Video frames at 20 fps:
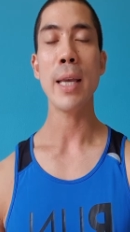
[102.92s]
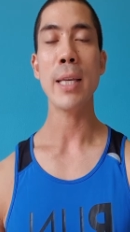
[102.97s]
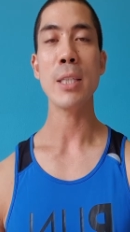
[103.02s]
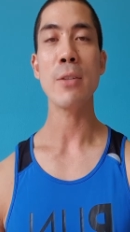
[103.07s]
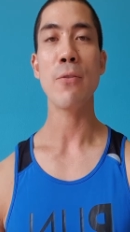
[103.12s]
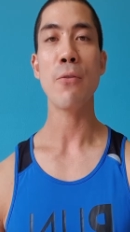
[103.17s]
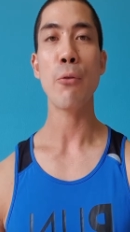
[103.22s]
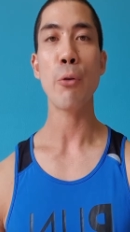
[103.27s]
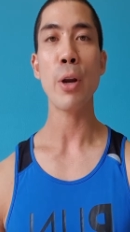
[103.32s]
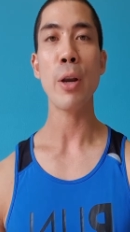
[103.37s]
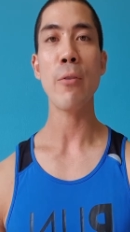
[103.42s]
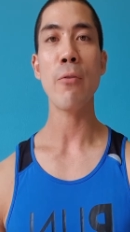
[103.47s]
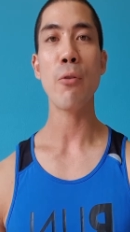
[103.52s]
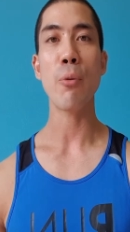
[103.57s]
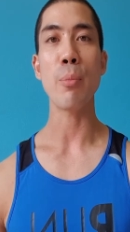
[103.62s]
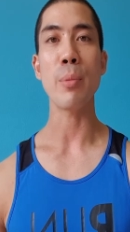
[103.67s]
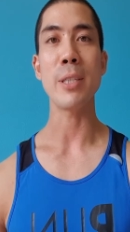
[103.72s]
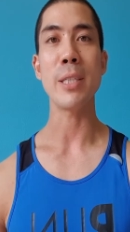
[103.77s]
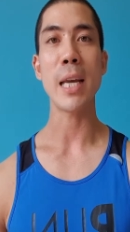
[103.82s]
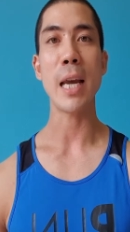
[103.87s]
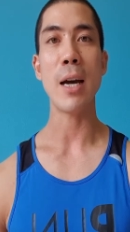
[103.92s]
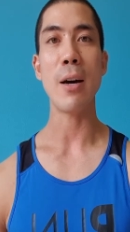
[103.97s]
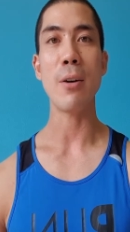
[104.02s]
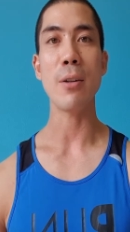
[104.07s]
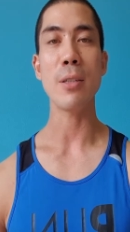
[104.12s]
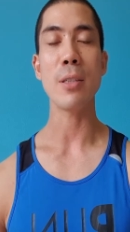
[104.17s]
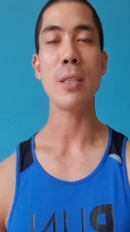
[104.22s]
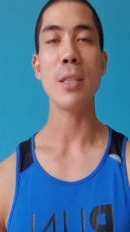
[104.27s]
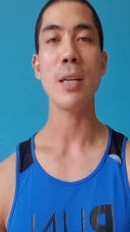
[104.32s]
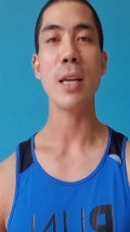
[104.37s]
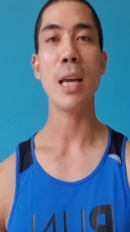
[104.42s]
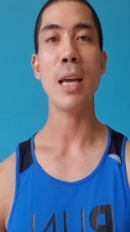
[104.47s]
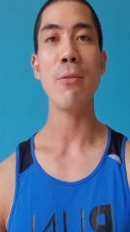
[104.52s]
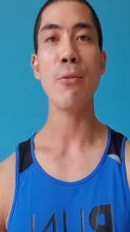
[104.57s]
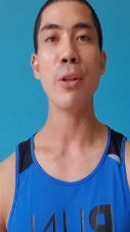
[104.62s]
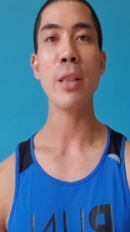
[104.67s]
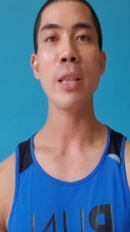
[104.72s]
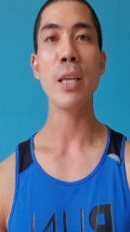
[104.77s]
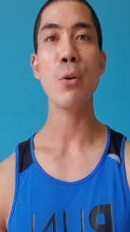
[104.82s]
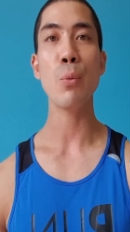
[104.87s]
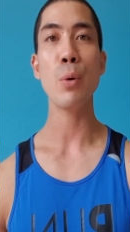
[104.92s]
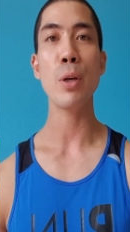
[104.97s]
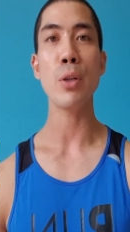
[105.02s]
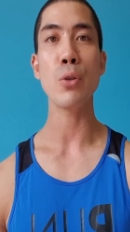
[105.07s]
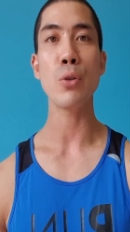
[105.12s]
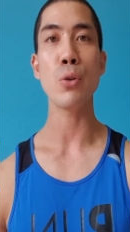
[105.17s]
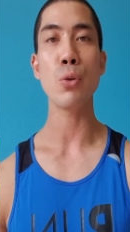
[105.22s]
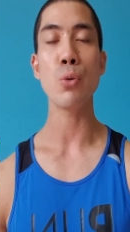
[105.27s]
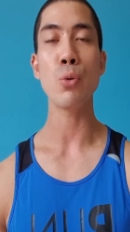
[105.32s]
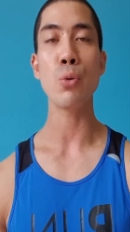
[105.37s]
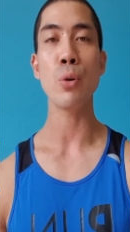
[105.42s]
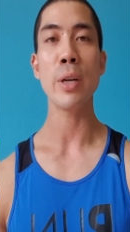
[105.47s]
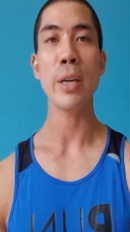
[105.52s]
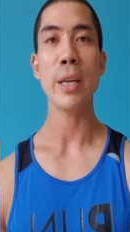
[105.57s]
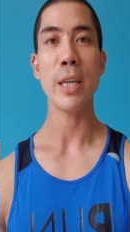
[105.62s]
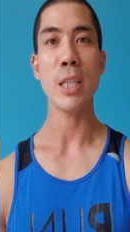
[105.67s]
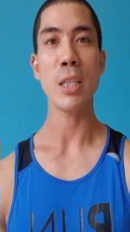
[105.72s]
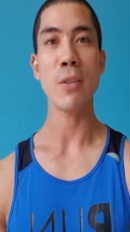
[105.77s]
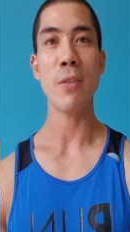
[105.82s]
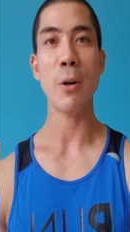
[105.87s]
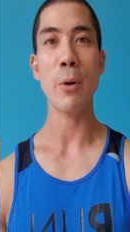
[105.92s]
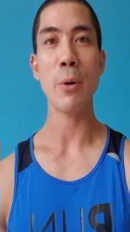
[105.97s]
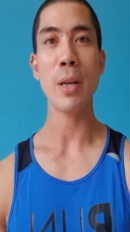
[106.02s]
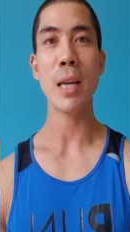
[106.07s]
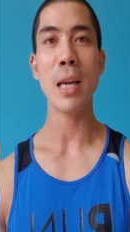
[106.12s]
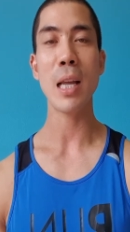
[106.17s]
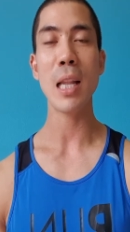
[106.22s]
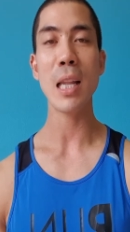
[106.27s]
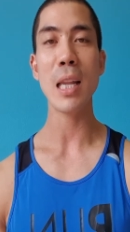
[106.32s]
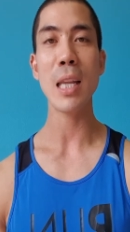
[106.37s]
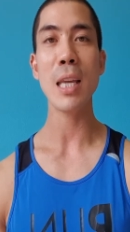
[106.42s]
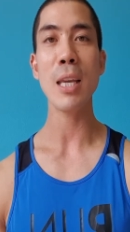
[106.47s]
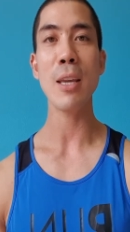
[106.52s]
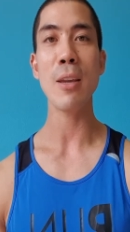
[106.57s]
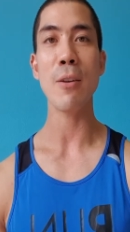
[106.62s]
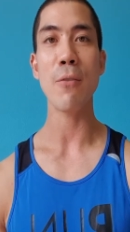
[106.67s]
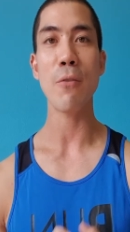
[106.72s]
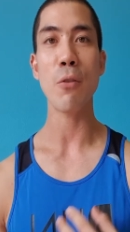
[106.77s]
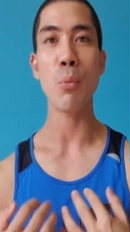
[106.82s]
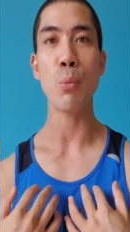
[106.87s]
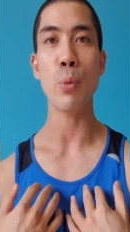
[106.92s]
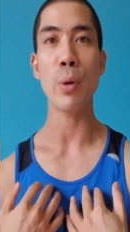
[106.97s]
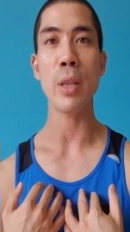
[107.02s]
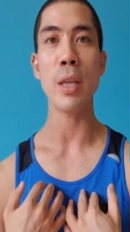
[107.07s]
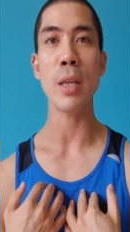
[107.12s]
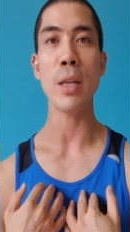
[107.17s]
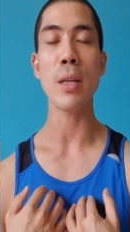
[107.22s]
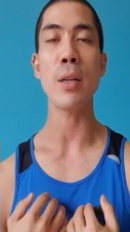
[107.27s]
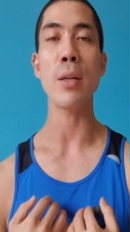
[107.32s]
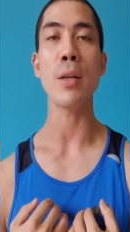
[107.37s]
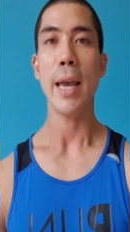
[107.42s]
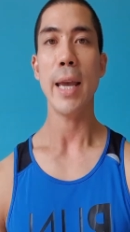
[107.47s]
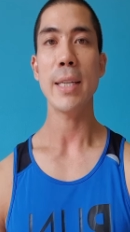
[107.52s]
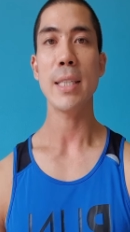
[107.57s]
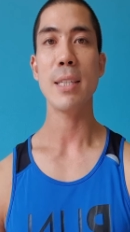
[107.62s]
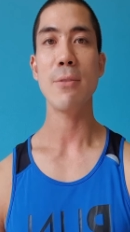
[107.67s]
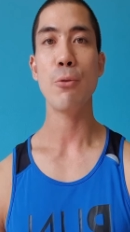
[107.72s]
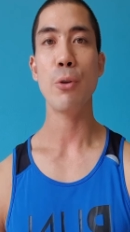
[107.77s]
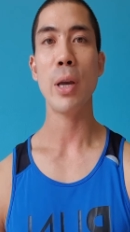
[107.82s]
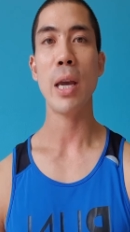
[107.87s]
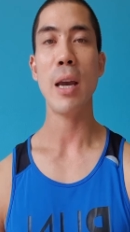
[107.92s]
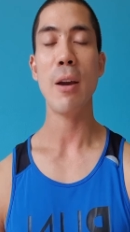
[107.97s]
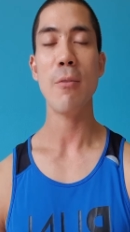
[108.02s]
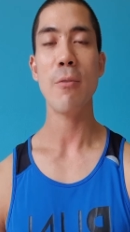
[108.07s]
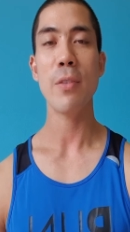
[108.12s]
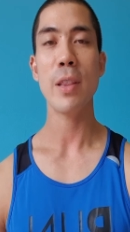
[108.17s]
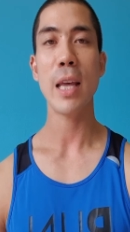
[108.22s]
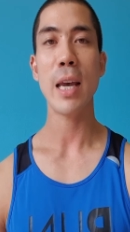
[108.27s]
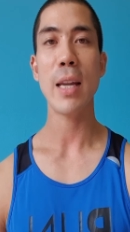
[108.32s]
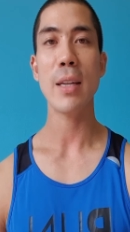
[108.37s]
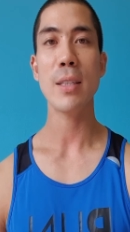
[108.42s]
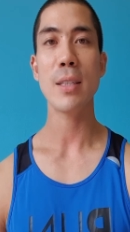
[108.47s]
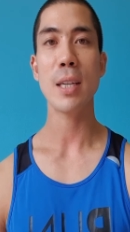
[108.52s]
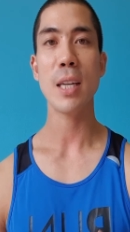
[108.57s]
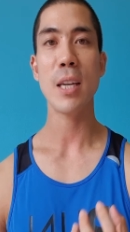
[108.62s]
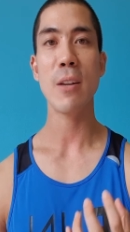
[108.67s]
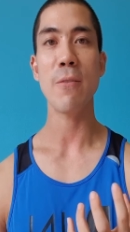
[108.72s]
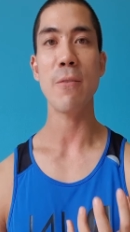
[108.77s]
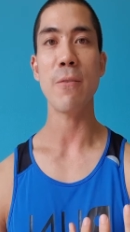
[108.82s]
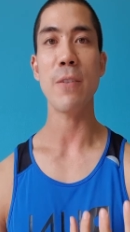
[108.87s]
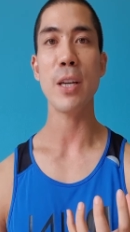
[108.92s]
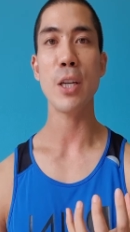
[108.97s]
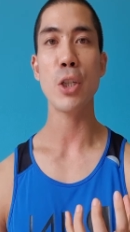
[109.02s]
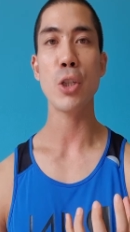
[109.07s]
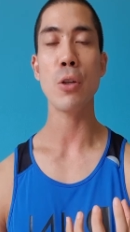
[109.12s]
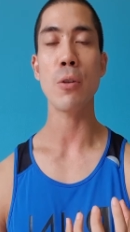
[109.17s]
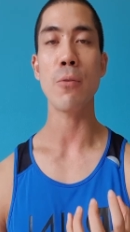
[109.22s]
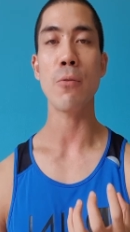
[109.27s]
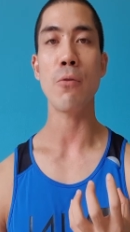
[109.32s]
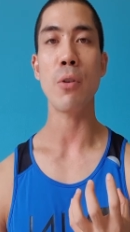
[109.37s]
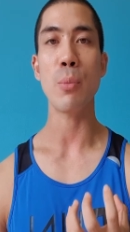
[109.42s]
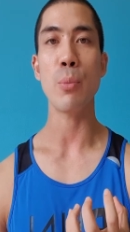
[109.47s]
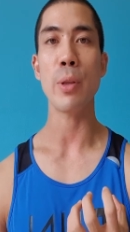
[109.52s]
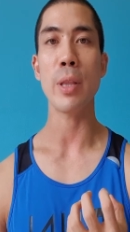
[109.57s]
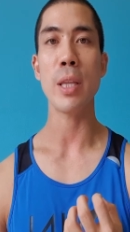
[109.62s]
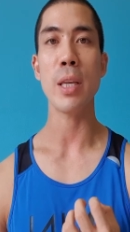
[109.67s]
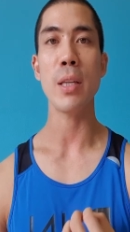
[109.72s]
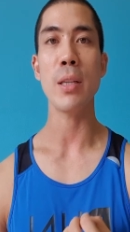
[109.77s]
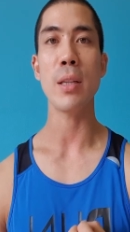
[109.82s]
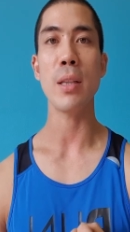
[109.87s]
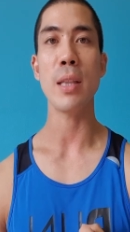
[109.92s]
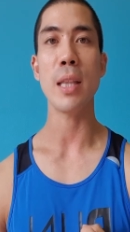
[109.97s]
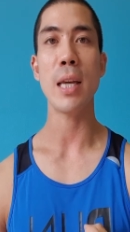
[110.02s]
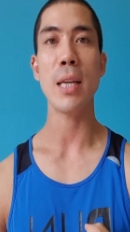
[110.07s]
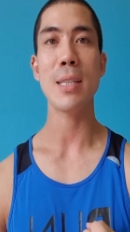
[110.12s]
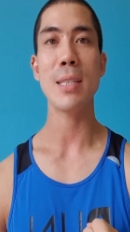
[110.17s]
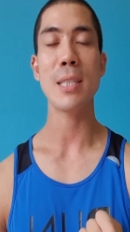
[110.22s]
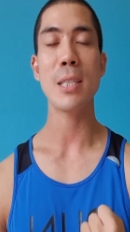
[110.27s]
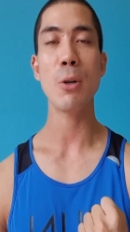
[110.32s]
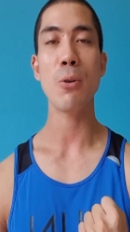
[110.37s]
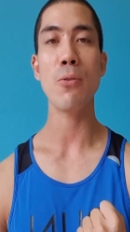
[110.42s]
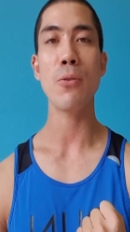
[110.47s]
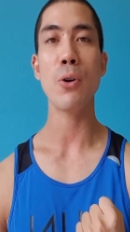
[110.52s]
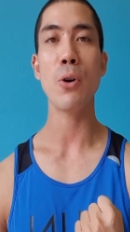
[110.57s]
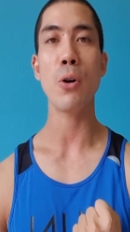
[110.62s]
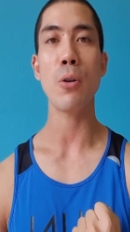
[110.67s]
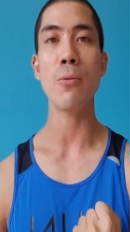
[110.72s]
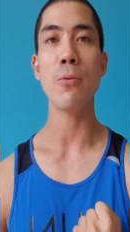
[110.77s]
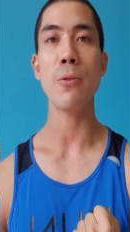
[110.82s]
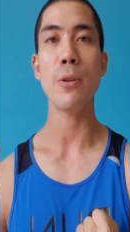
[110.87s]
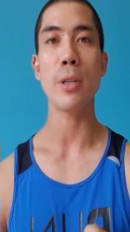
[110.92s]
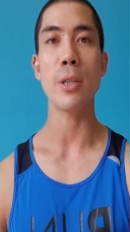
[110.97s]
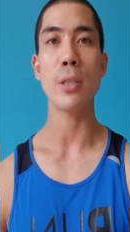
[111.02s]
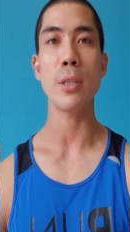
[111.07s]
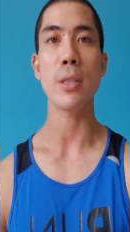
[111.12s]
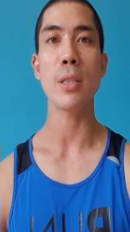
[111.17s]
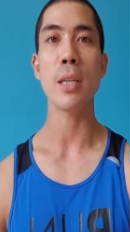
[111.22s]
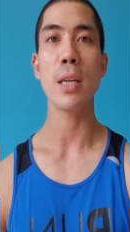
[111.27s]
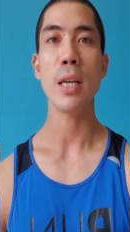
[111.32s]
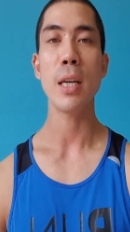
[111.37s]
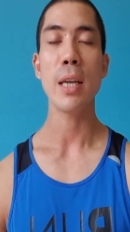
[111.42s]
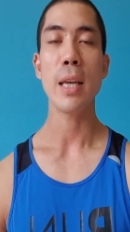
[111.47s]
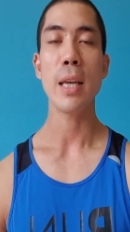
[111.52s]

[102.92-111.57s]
is free from doubt. Everything we do is very clear from within. And if we have that conviction from within, that self-confidence,